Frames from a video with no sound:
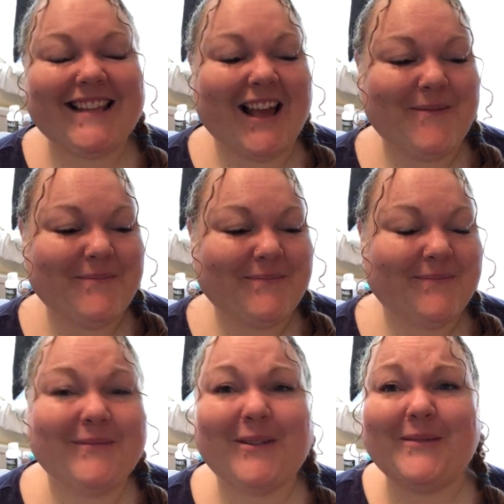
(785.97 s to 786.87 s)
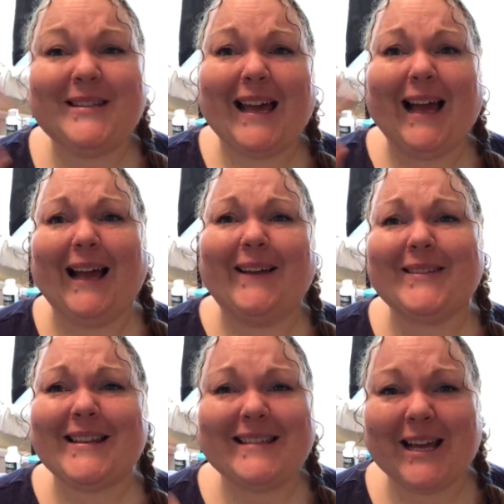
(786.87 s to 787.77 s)
What was that? I
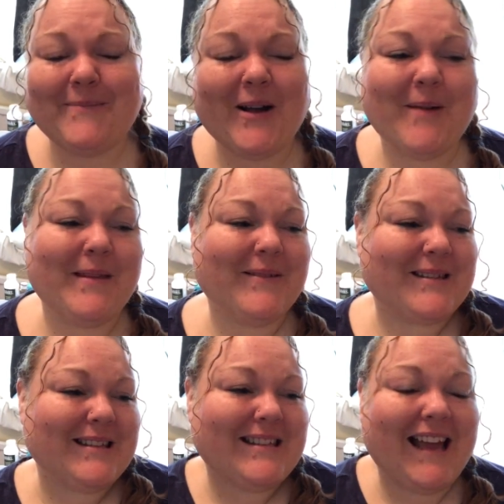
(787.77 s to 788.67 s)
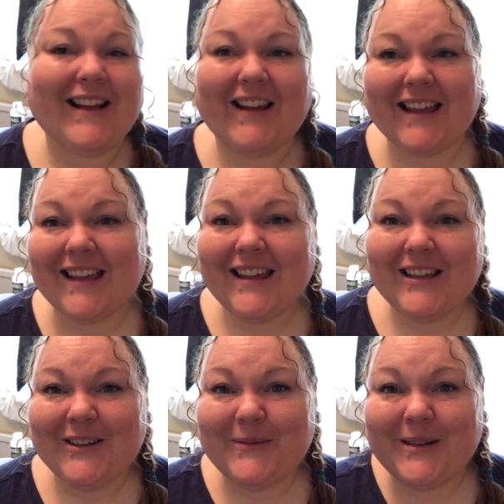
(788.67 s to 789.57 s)
was going to say goodbye, but then I was going to say, like,
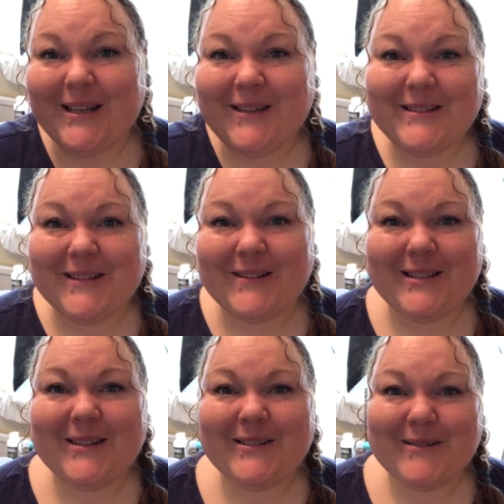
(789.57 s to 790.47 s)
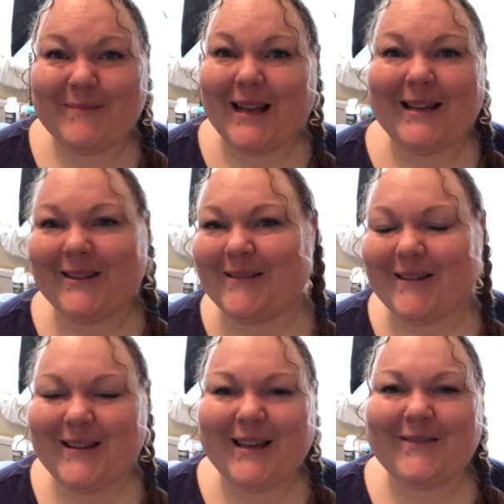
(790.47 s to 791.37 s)
what do you do? Do you do planning
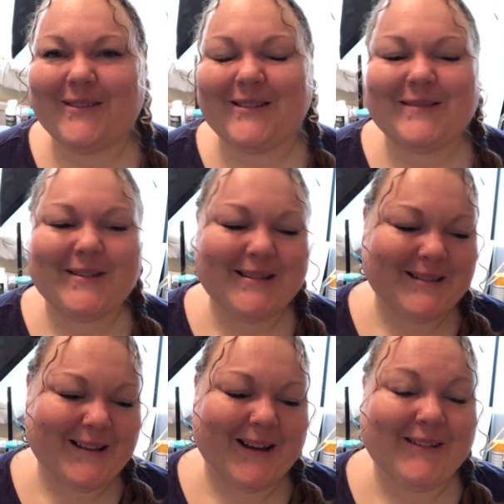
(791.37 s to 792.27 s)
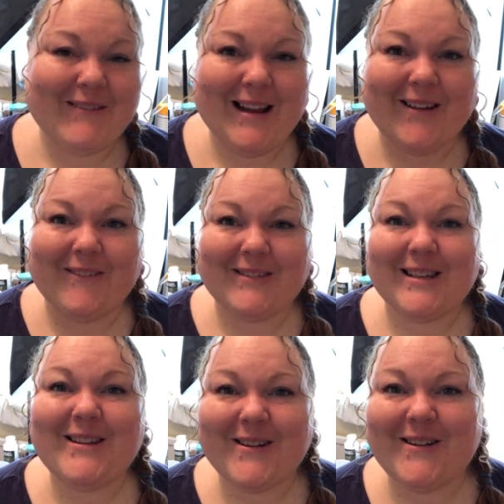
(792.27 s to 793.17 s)
throughout the year for Christmas? I'd really like
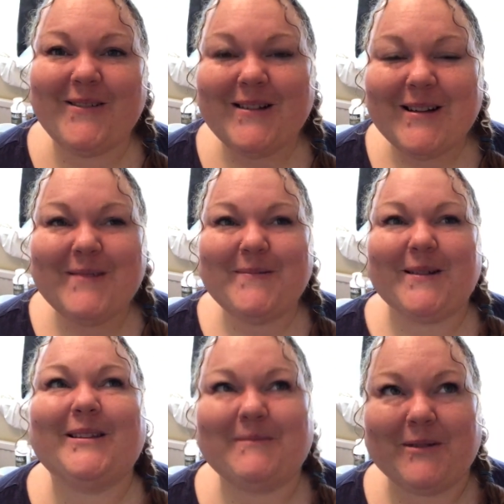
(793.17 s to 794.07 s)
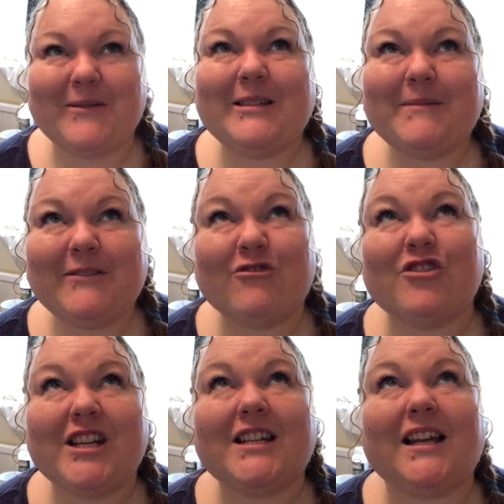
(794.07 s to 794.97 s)
to know because I'm a Christmas
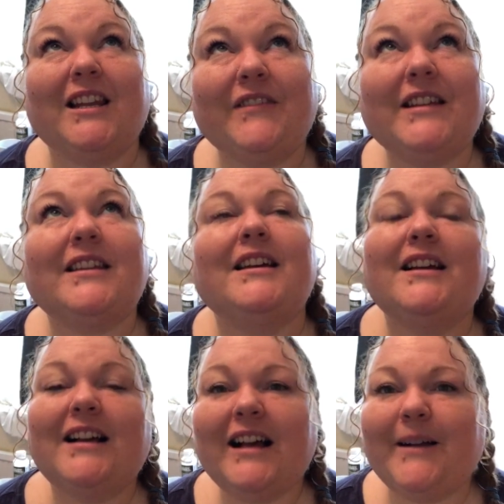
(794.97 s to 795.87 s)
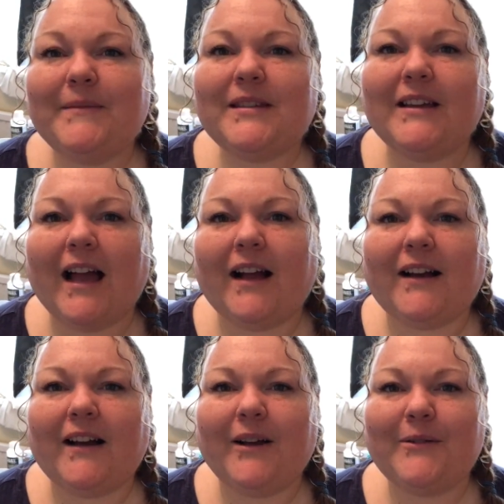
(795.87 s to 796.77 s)
freak. I love it. So yeah,
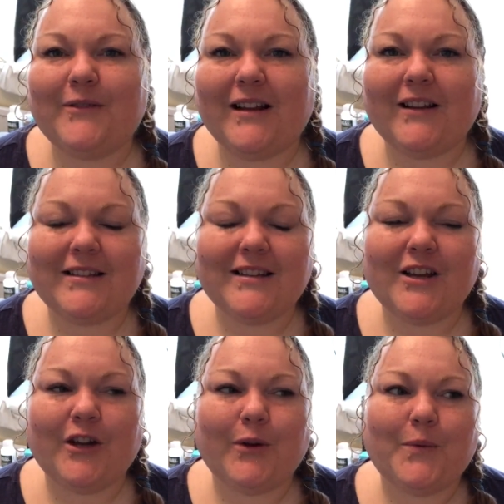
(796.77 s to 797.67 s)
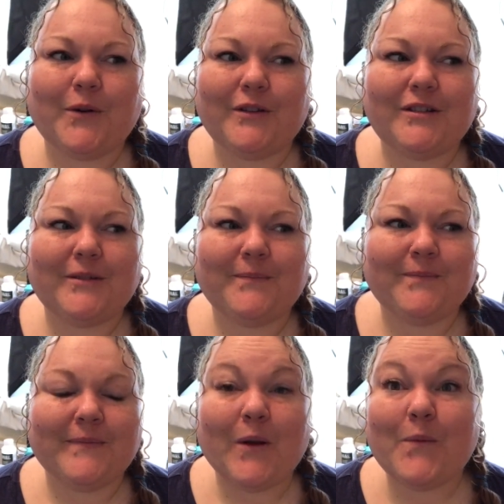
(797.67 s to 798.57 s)
I would really like to know
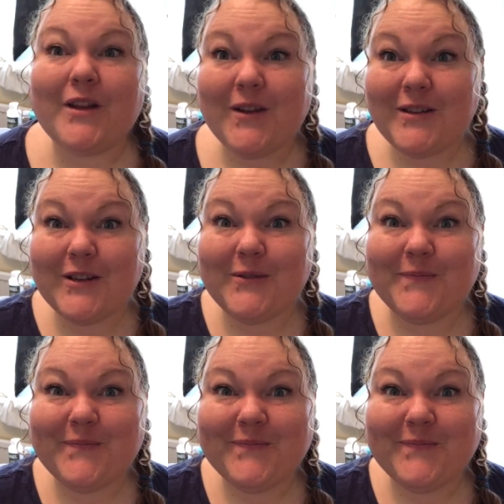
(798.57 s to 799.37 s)
what you do.